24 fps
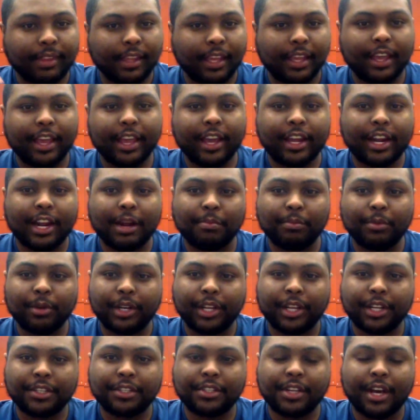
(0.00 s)
And I'm really
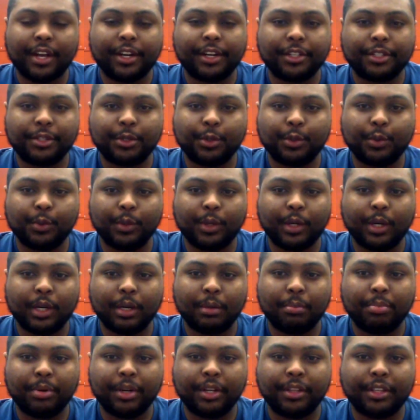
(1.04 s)
excited to
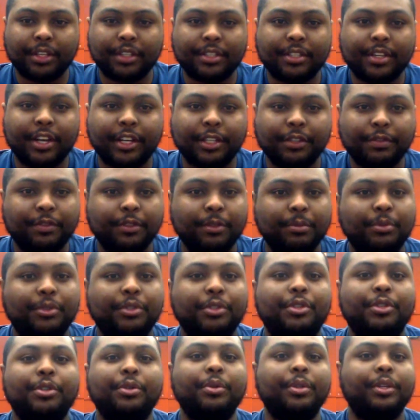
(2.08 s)
bring this next film to
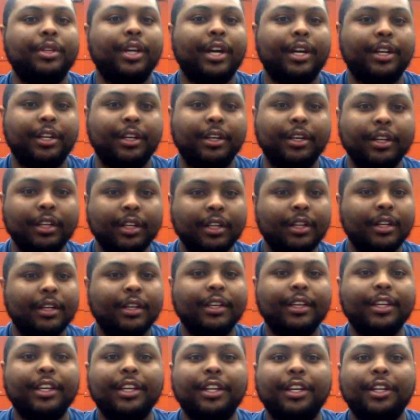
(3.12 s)
you and kind of
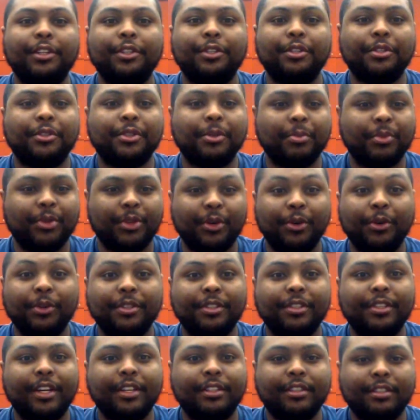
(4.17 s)
get into some of the
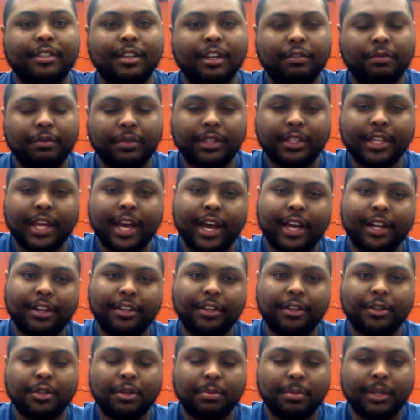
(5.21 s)
on-set stuff with that. I think
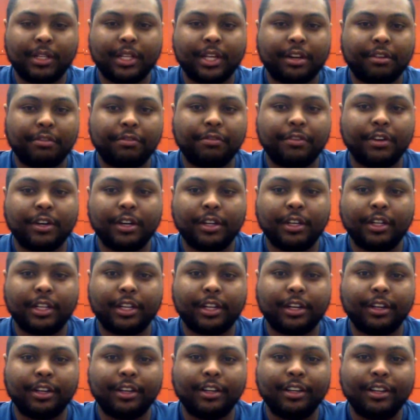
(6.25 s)
it's going to be a lot of fun, a lot
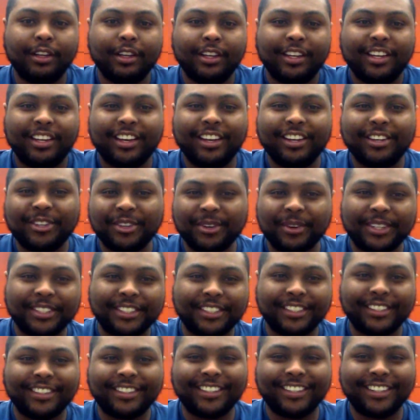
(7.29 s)
of
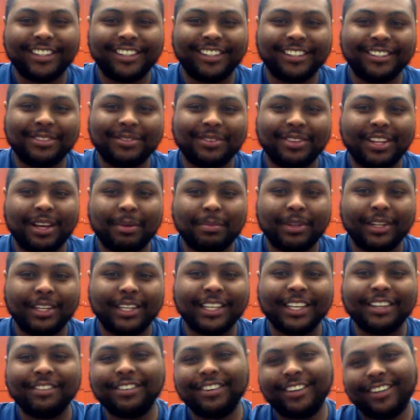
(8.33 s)
interesting things. I'm gonna
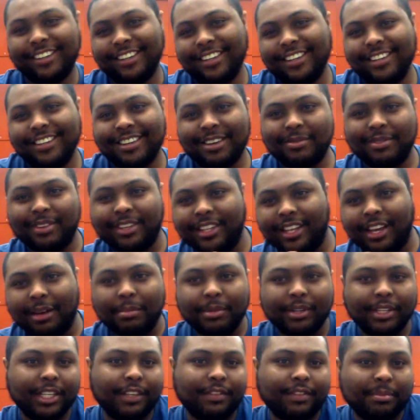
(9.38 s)
leave it
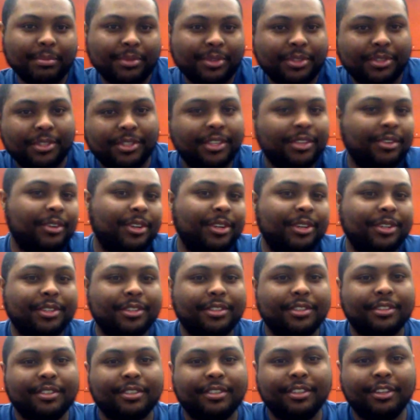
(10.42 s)

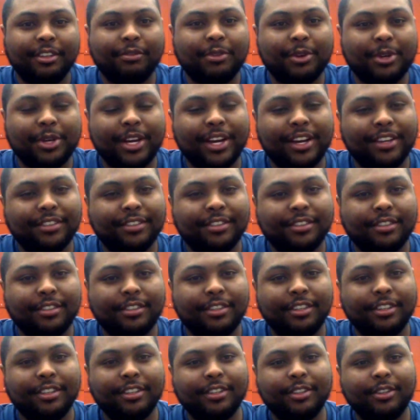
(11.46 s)
mysterious, for you guys to
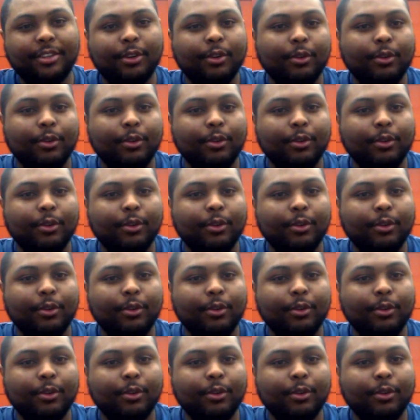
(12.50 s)
see.